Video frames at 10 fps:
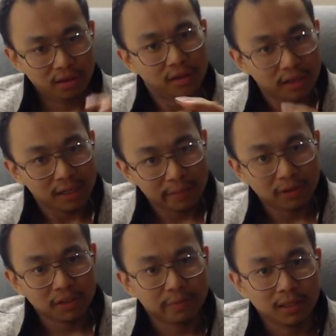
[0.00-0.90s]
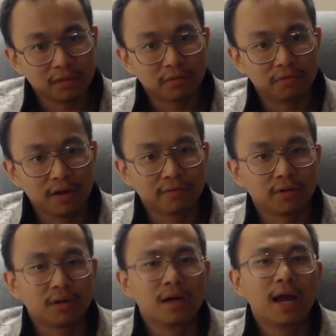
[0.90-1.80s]
the email is because of the
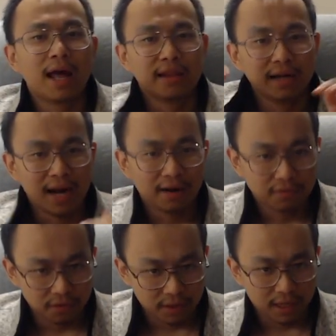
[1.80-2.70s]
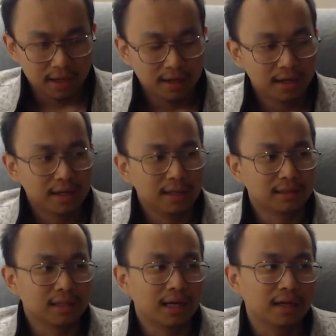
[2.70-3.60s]
favor. And then after that,
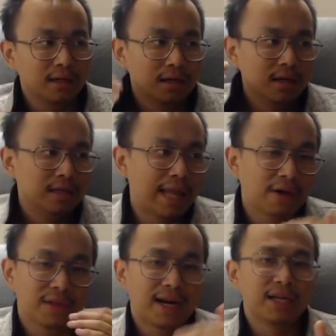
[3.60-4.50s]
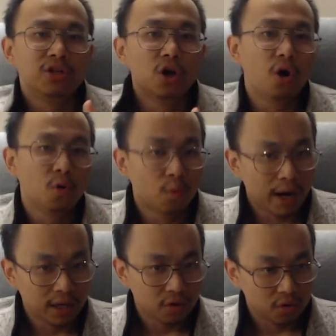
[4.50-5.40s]
it's like, now that I know why
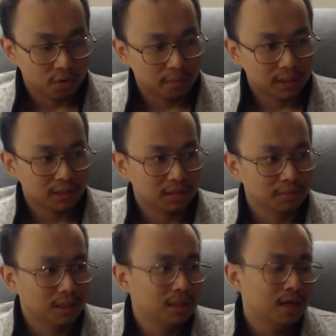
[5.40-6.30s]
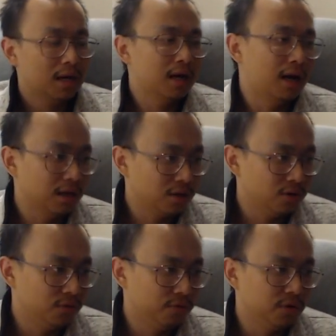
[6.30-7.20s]
you're messaging me,
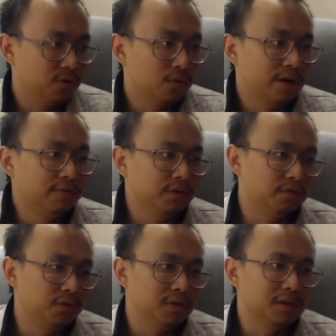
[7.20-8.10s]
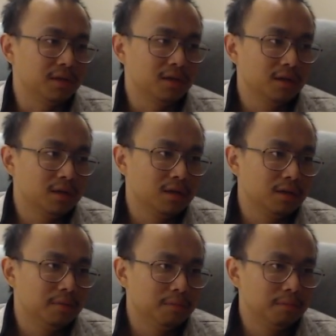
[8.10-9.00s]
you feel grateful for the
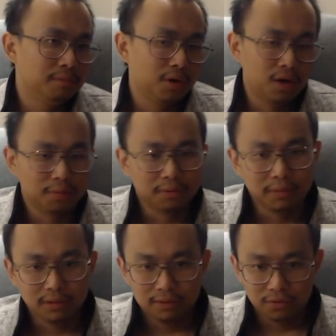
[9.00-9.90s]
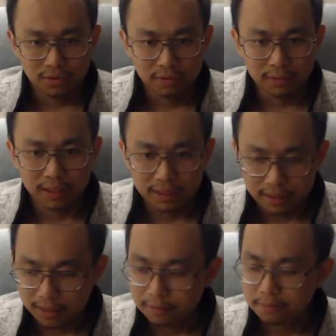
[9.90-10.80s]
compliments or something like
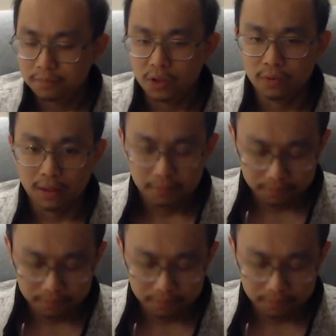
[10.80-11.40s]
that. Okay.